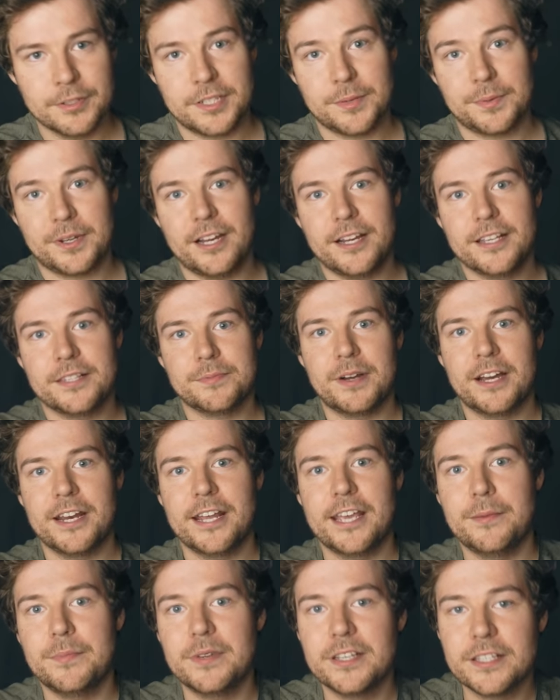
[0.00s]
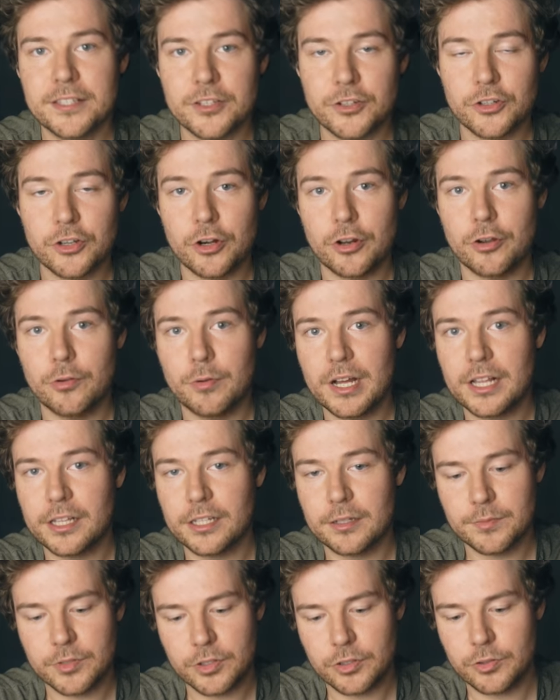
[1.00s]
What's up guys, my name is The Cherno.
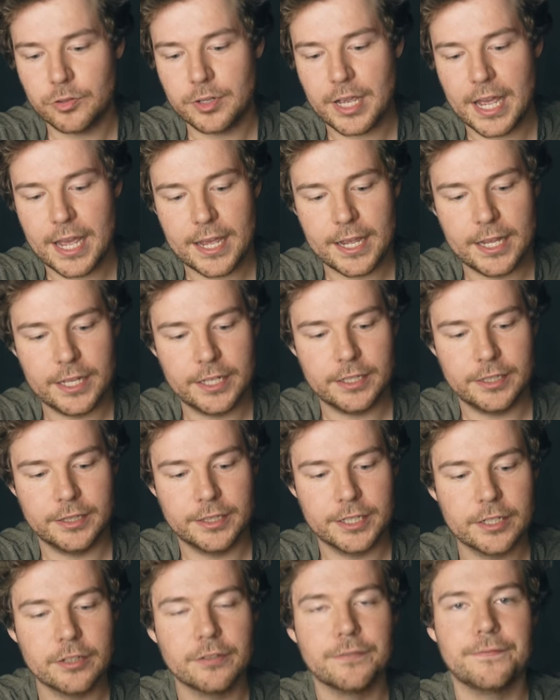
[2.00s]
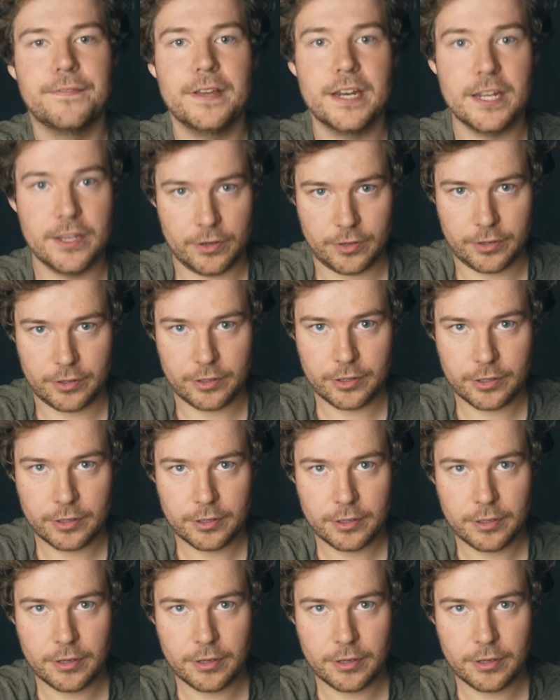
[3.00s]
Welcome to a little video.